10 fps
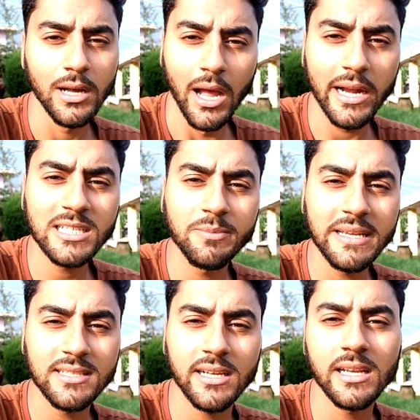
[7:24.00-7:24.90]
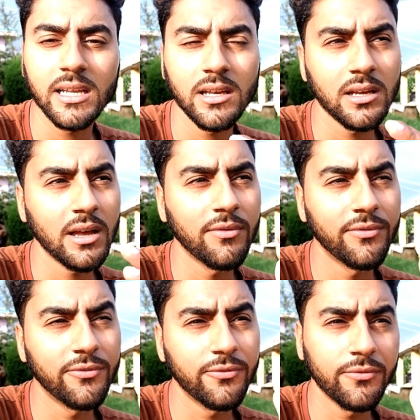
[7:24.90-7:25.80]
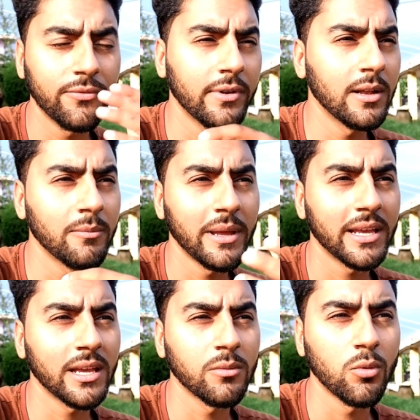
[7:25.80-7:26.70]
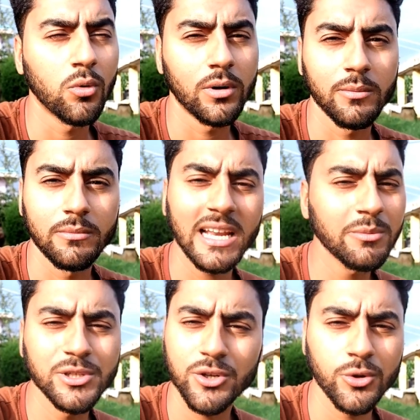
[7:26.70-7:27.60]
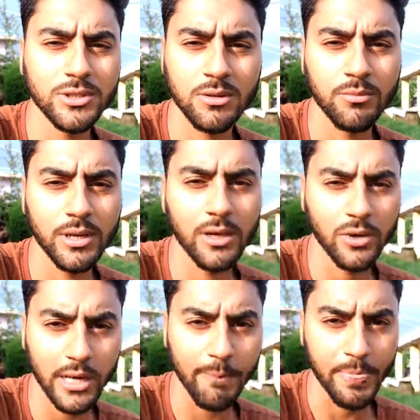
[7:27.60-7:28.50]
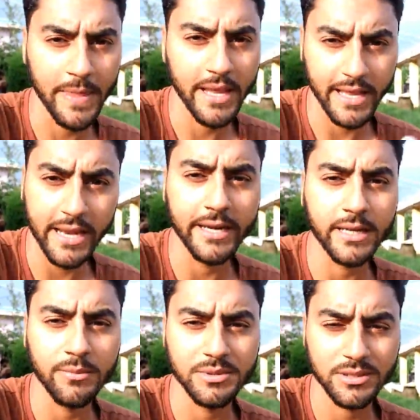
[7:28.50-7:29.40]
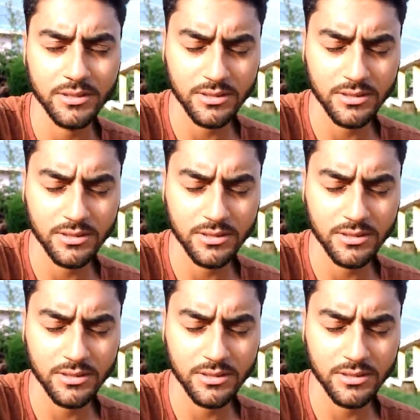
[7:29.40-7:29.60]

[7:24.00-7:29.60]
It's basically a filmmaking mode. Let me show you simply, okay? Here it comes.